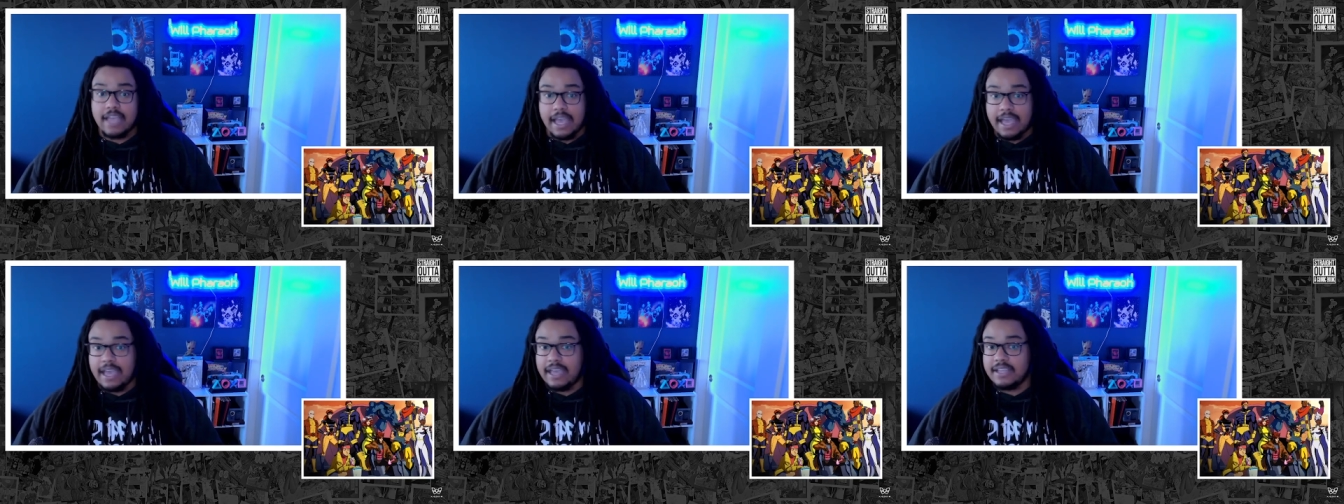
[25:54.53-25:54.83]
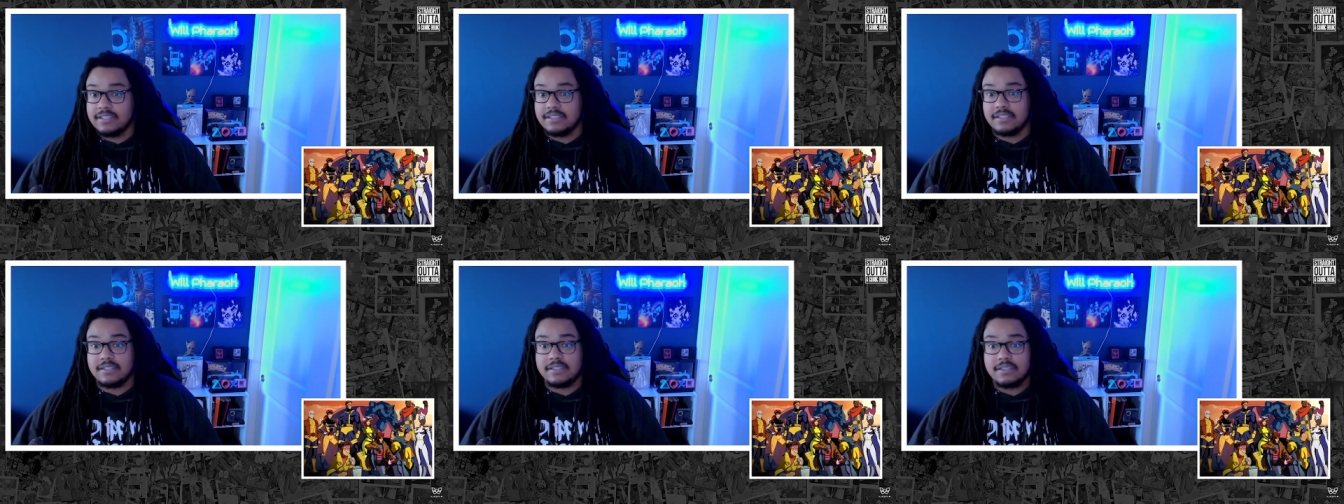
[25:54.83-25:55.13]

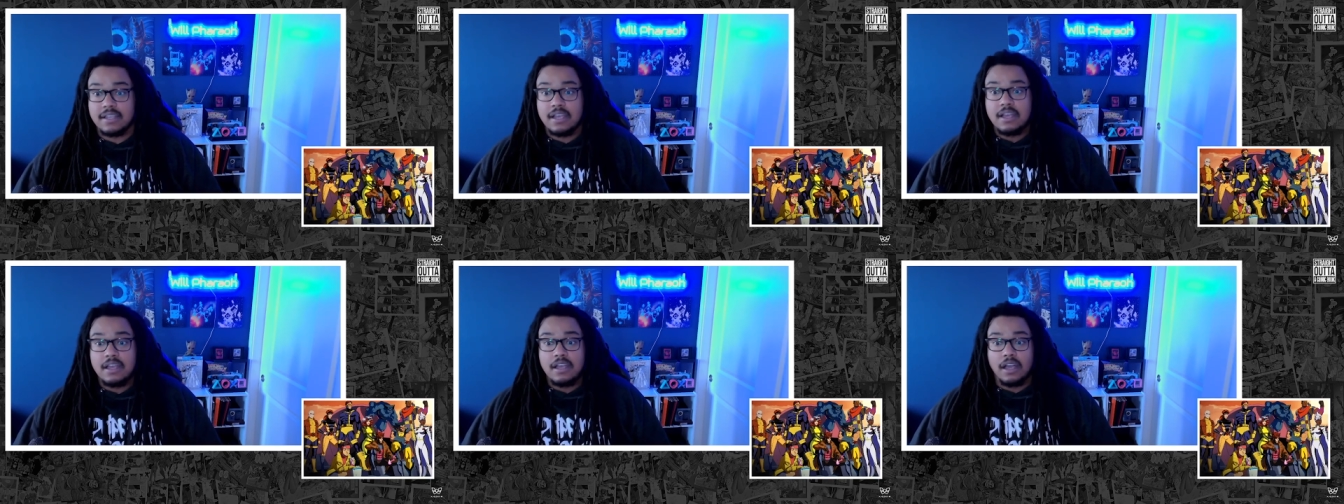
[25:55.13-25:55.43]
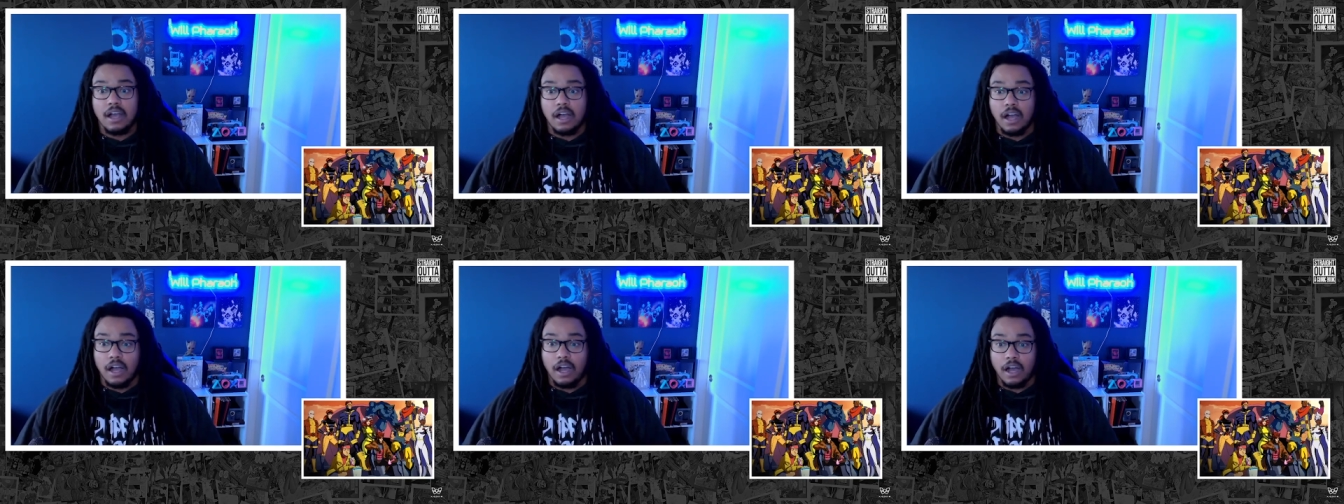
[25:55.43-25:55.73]
asses
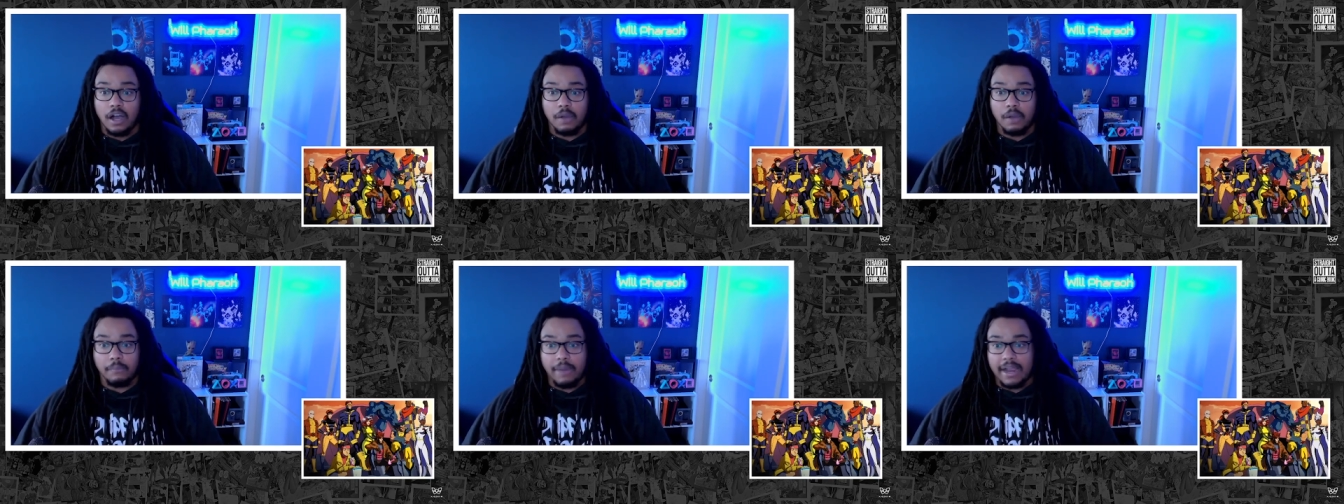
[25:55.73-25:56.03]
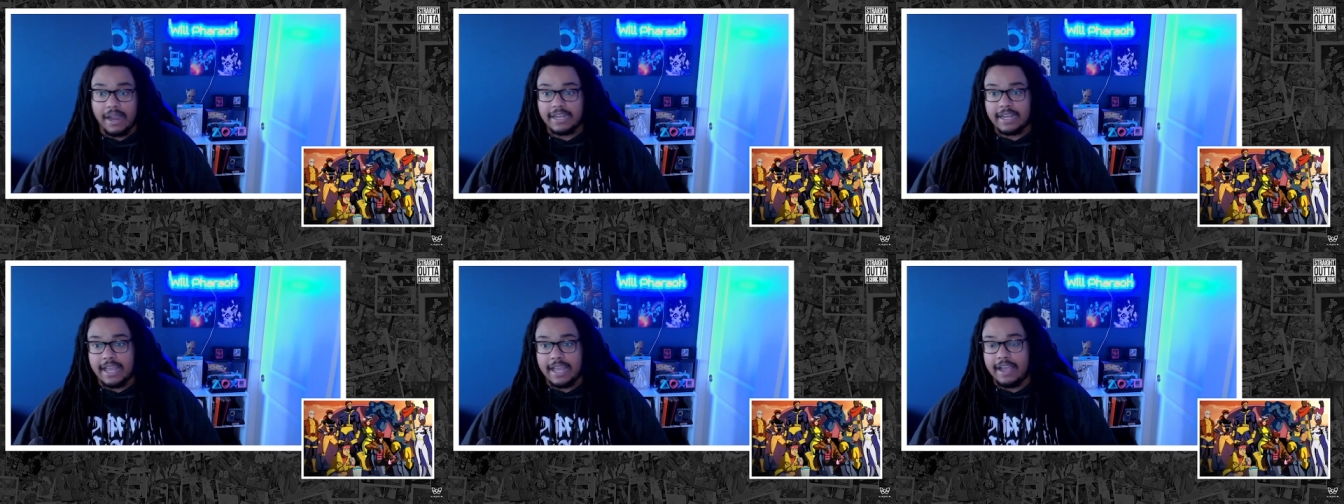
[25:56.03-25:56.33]

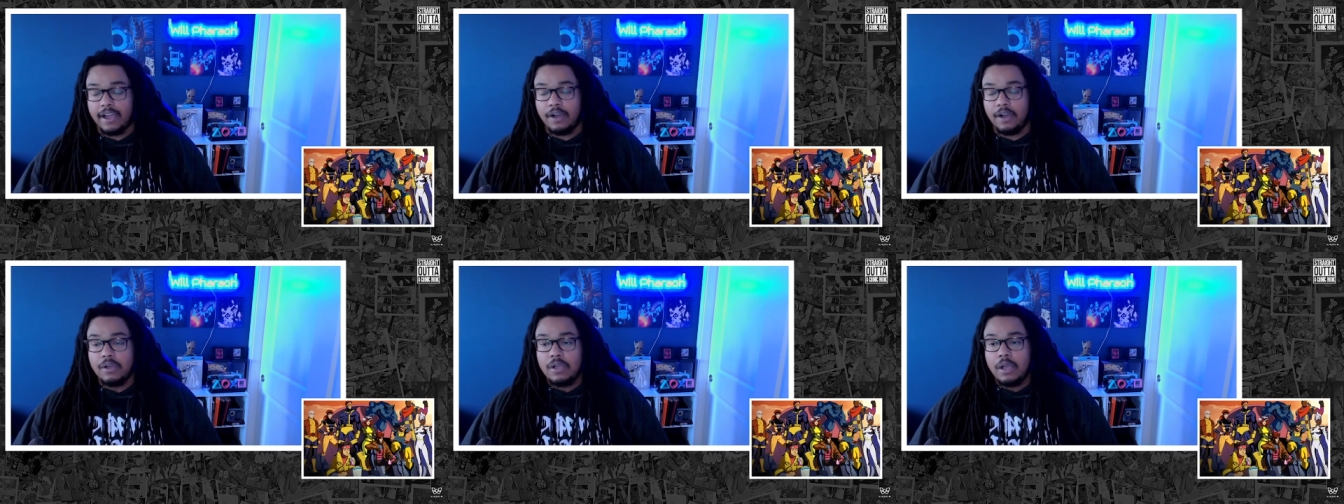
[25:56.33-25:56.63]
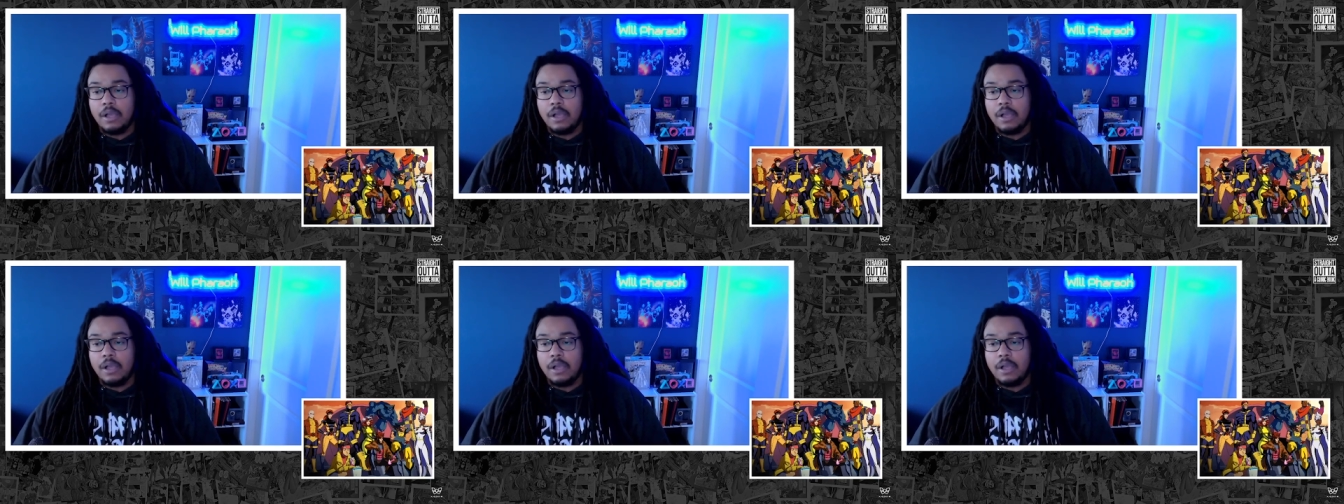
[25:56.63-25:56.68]
right now.